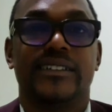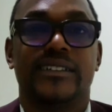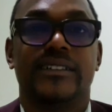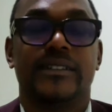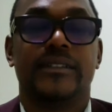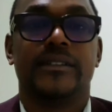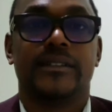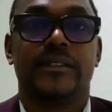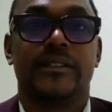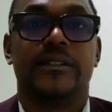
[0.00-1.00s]

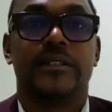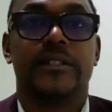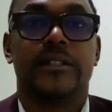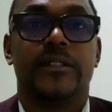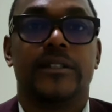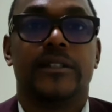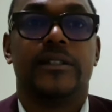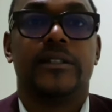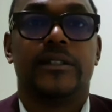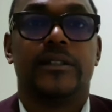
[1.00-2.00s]

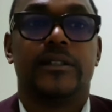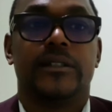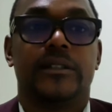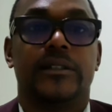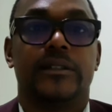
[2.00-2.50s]
(not speaking)